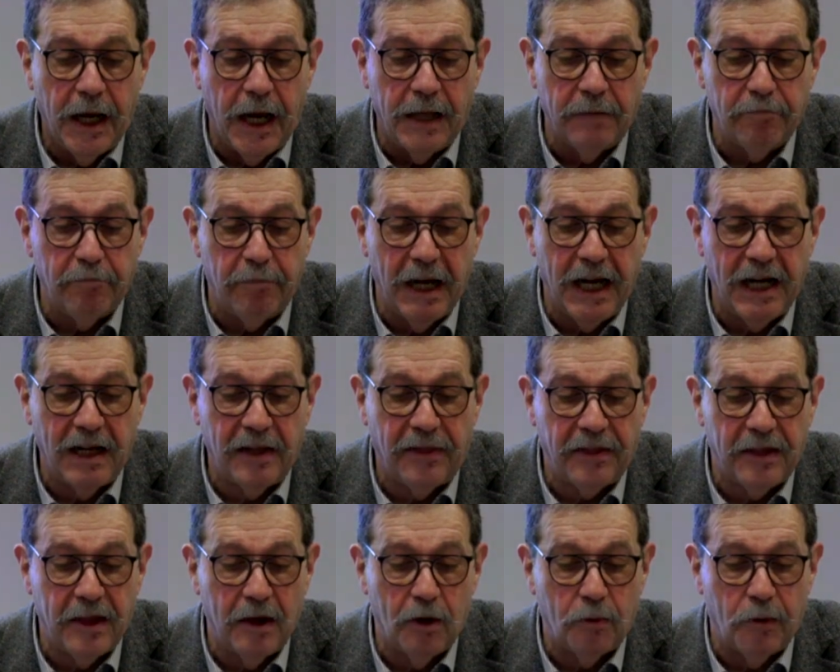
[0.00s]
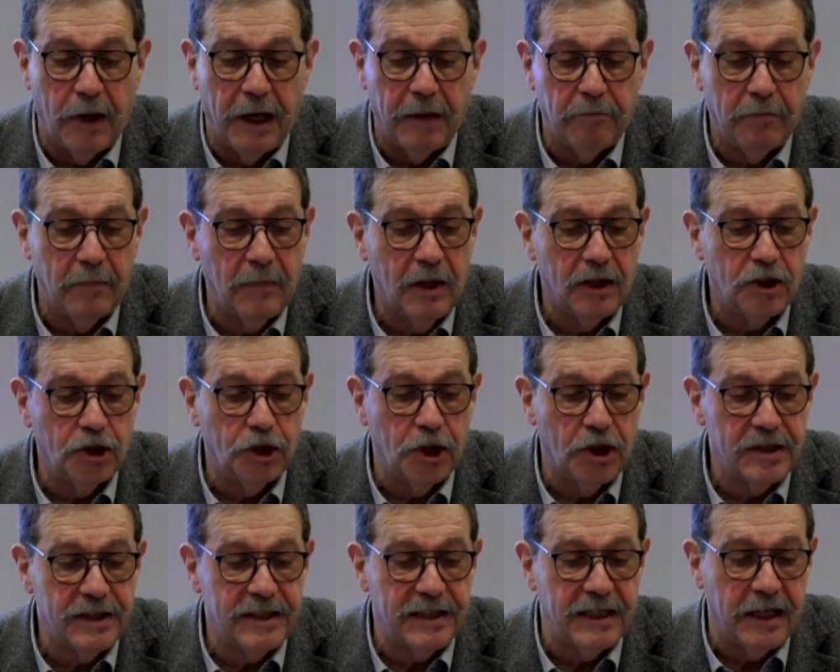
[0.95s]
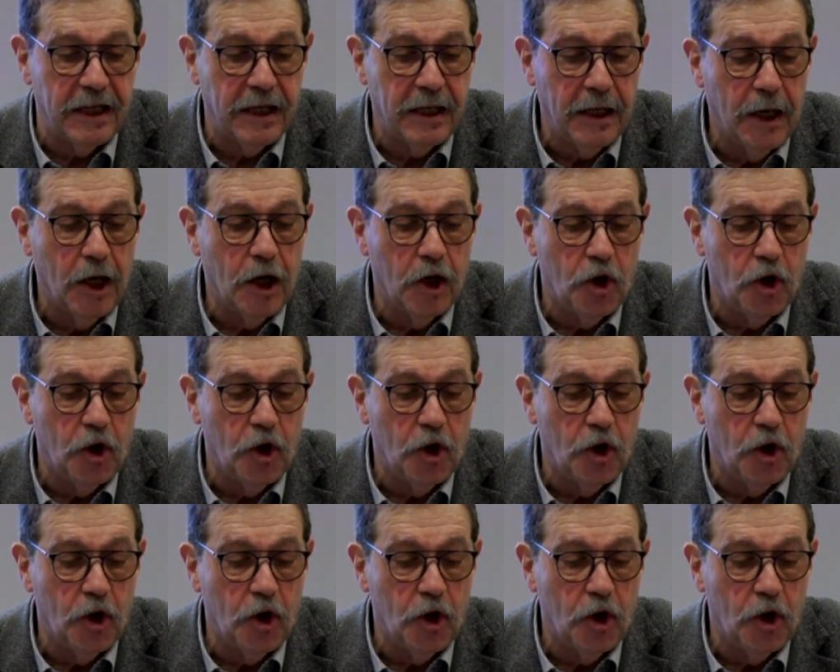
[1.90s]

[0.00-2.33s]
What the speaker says: And Bell's theorem just say,